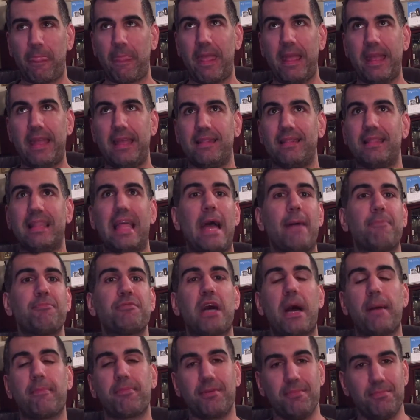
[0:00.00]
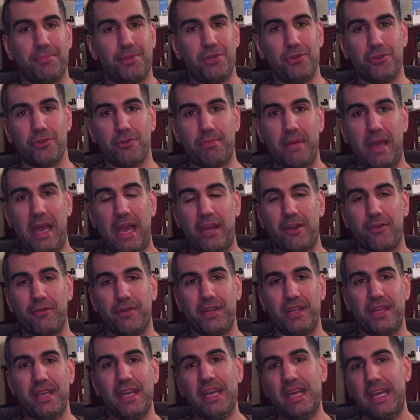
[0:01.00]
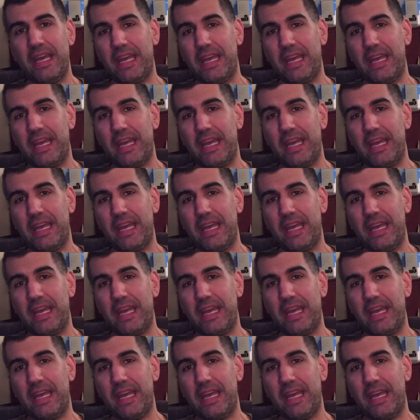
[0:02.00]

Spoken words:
a laptop computer battery